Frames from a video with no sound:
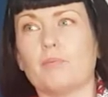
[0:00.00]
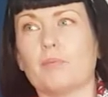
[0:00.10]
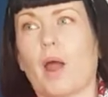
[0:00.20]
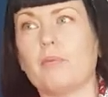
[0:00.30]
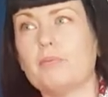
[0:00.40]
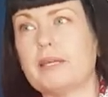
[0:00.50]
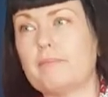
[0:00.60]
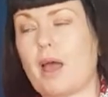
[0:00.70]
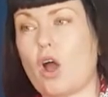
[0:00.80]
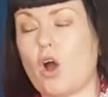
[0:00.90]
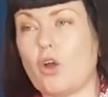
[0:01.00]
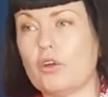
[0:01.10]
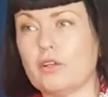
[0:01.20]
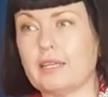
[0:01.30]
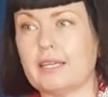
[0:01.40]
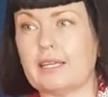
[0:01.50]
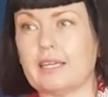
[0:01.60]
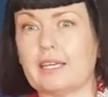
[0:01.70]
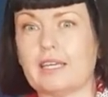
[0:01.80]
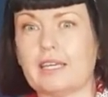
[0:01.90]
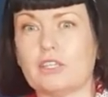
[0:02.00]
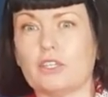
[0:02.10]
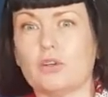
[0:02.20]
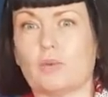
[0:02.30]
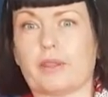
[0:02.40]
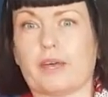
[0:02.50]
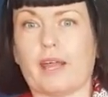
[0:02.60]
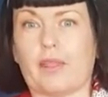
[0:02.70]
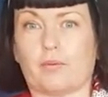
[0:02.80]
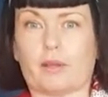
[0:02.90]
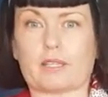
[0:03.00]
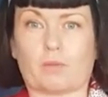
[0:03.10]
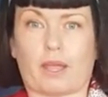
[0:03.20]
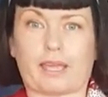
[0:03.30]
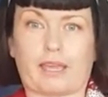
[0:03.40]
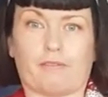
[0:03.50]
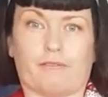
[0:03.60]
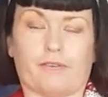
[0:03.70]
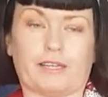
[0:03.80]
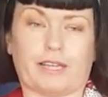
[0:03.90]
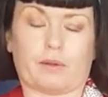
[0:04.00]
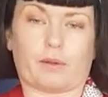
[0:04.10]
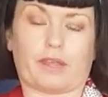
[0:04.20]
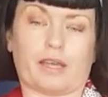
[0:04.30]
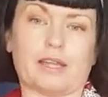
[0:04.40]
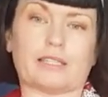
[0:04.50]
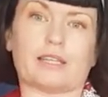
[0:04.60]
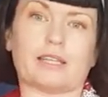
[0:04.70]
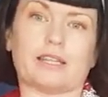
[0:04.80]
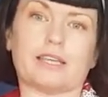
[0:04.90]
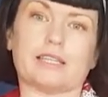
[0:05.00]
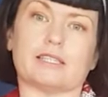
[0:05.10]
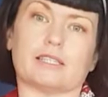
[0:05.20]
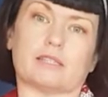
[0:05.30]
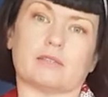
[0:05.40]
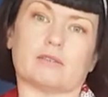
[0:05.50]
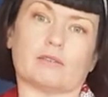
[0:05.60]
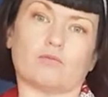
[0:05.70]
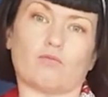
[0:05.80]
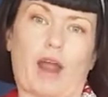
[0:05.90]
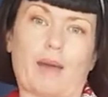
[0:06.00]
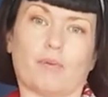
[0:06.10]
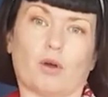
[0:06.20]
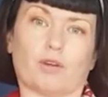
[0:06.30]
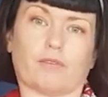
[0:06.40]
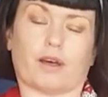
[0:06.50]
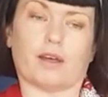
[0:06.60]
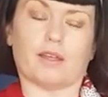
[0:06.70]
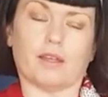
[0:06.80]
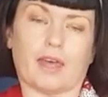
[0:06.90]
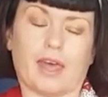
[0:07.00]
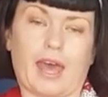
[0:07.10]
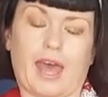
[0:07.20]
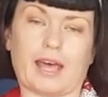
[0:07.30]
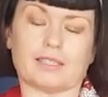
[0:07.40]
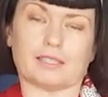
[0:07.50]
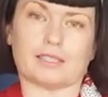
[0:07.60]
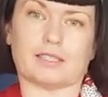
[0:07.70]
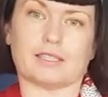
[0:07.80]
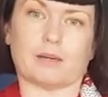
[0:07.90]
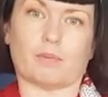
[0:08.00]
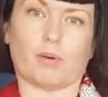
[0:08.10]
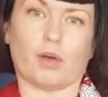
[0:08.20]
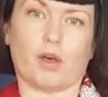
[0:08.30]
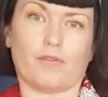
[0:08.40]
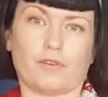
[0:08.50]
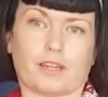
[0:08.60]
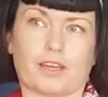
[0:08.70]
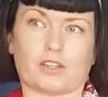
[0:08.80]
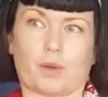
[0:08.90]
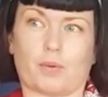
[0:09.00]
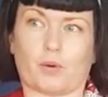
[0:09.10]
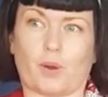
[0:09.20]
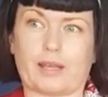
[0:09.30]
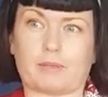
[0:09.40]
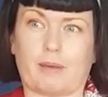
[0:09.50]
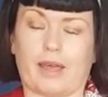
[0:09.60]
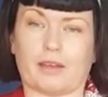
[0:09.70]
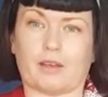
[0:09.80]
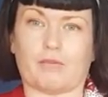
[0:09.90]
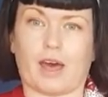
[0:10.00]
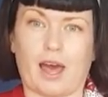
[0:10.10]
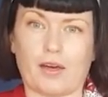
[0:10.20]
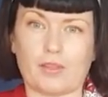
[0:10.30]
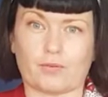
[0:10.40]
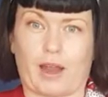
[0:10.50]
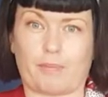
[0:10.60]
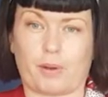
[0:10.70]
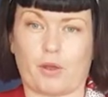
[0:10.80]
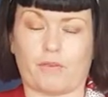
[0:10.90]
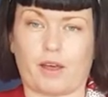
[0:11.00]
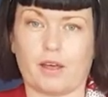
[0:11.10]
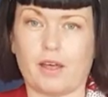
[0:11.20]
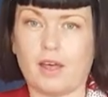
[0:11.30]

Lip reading: Probably my only issue with it, and the reason why I keep fiddling with it, is that this wrap over has to sit perfectly on top of the waistband of the other wrap over.